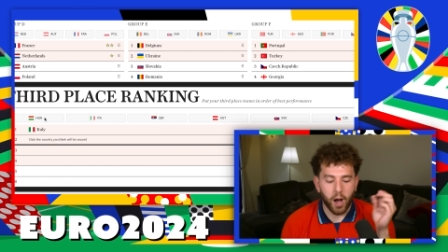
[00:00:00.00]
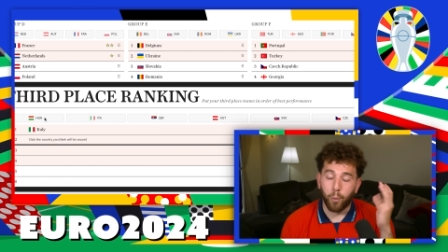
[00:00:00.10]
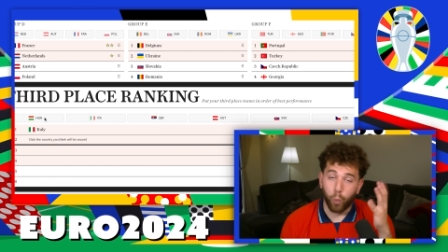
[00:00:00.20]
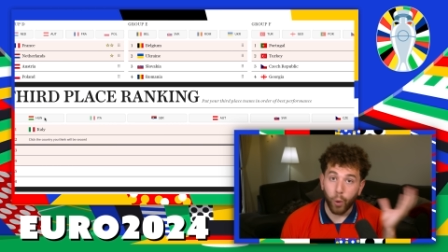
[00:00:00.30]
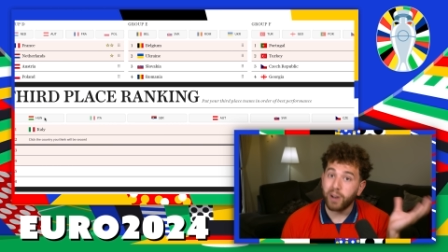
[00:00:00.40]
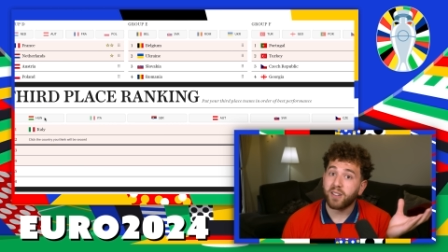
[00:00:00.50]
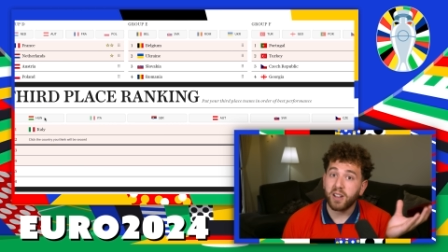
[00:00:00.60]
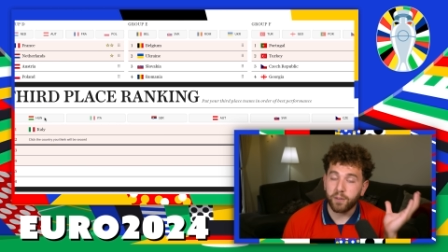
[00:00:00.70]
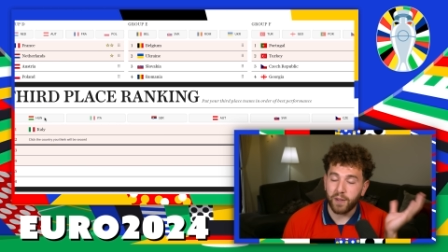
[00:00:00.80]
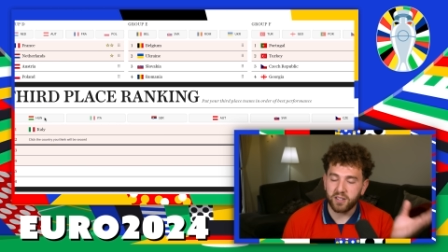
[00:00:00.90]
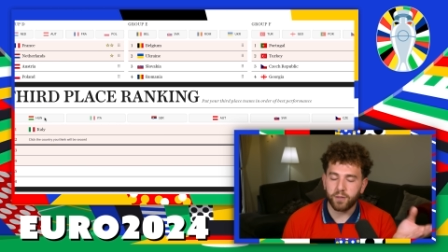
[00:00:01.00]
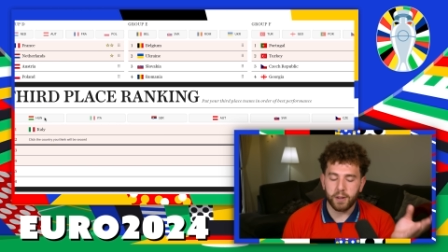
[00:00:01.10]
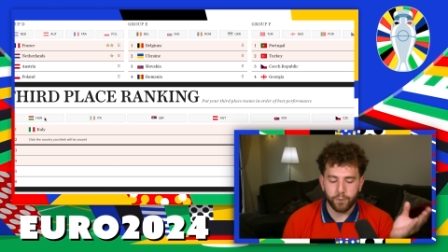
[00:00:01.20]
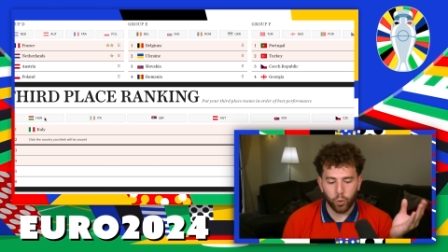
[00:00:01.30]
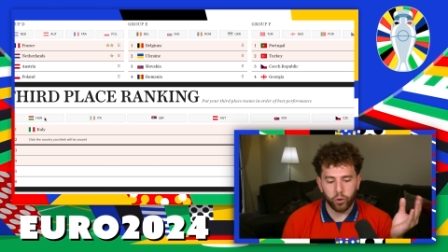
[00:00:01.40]
I'm worried slightly
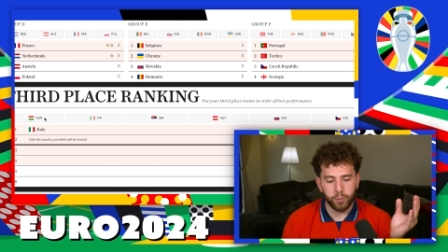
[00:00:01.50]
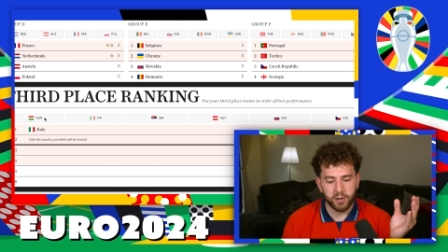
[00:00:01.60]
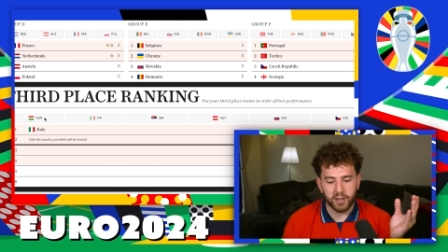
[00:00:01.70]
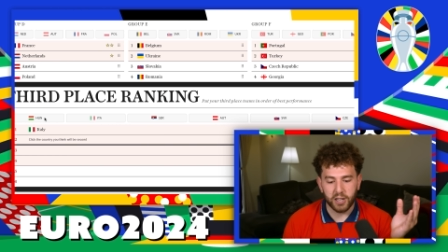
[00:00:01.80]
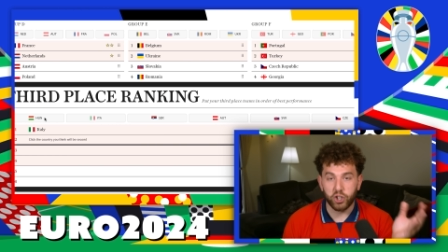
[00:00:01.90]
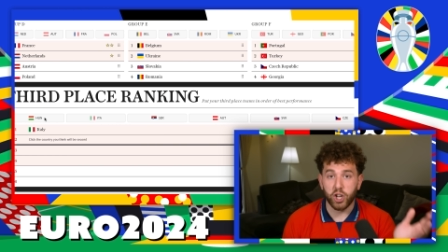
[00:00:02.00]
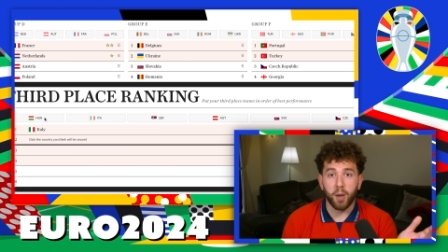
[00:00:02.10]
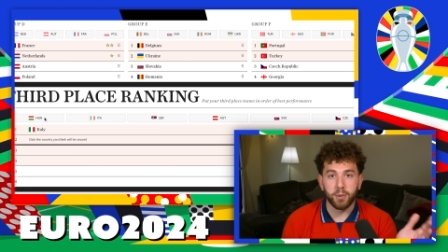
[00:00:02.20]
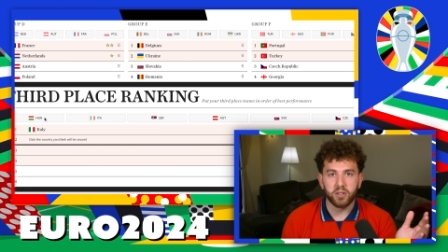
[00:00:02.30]
defensively for them, and say a German